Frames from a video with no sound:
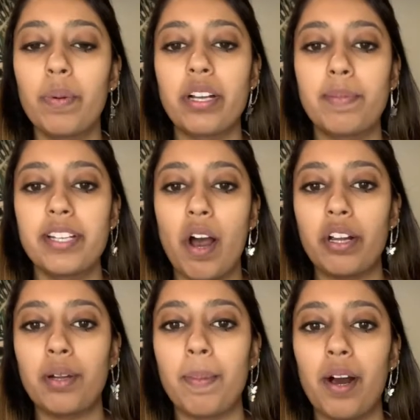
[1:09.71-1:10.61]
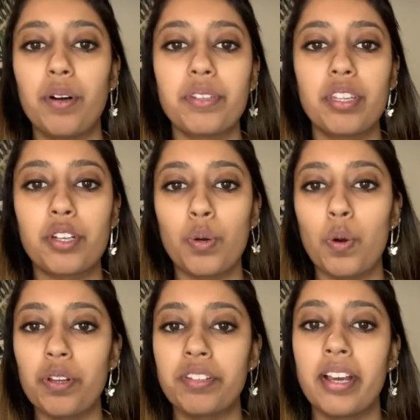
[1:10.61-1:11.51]
we're going to be talking about the
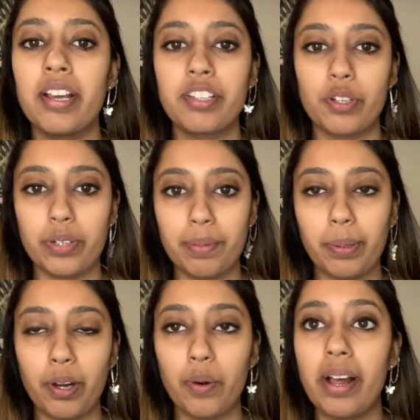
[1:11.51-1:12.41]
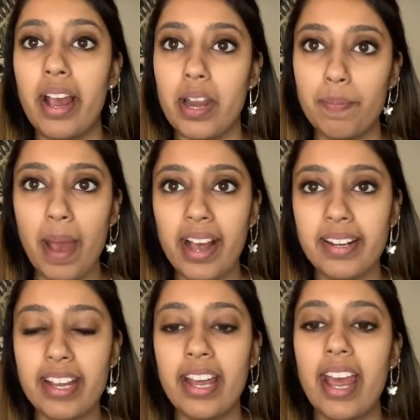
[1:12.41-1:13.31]
tools Cerebro and Magnet.